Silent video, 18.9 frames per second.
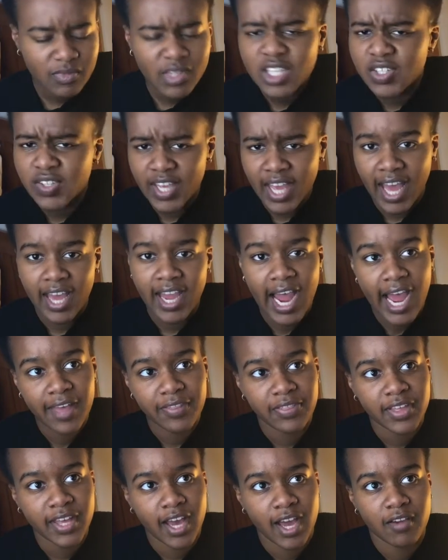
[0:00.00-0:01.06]
So yeah, I
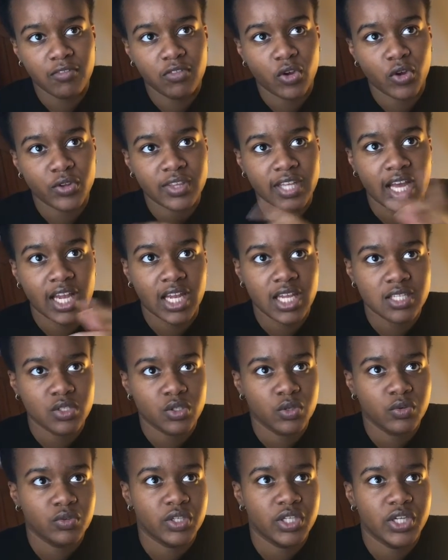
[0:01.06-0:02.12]
think I've learned that lesson
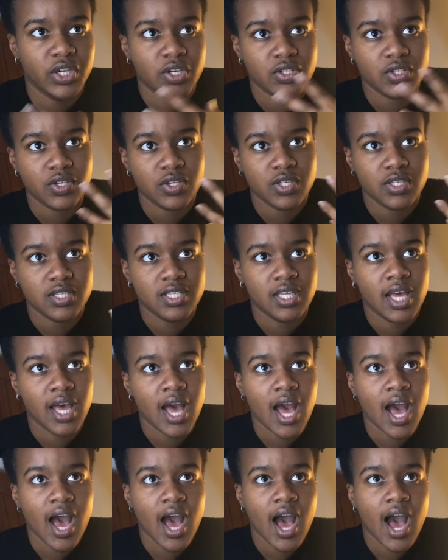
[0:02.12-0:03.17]
over the years, because
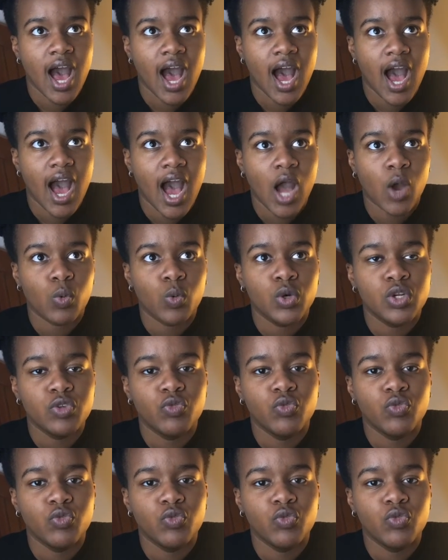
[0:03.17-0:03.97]
I will